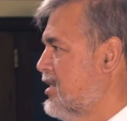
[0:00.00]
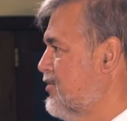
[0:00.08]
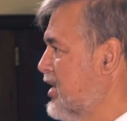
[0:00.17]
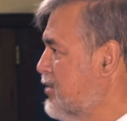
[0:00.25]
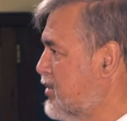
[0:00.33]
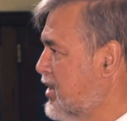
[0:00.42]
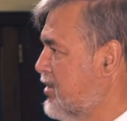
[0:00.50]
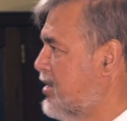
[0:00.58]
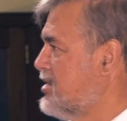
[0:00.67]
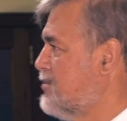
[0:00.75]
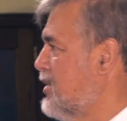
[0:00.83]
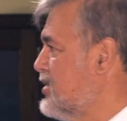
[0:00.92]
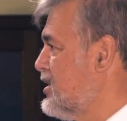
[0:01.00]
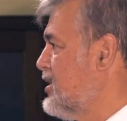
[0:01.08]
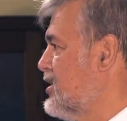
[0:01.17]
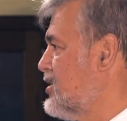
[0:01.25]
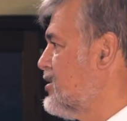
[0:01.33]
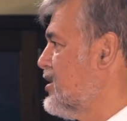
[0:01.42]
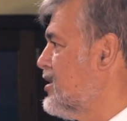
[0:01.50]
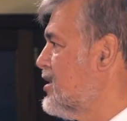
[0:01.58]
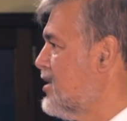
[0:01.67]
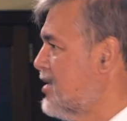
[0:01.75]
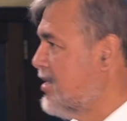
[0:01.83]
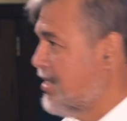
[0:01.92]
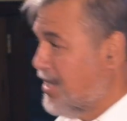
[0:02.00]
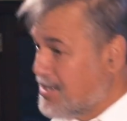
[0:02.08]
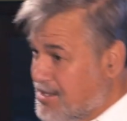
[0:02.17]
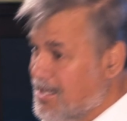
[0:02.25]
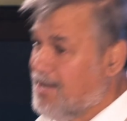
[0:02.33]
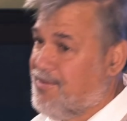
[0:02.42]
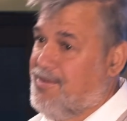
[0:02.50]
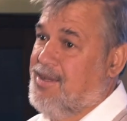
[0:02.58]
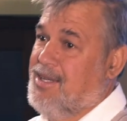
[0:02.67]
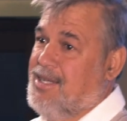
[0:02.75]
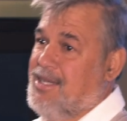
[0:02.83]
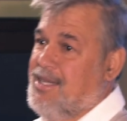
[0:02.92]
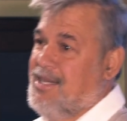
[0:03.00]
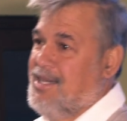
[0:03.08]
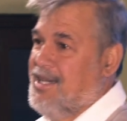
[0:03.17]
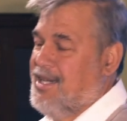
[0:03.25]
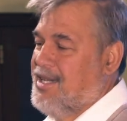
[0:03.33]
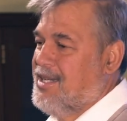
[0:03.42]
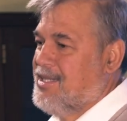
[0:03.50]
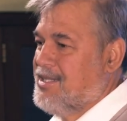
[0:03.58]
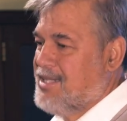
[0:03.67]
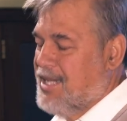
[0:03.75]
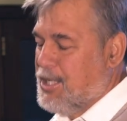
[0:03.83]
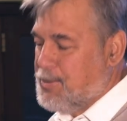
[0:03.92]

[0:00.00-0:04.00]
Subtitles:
And if anybody who knows the motor industry, it's tough. And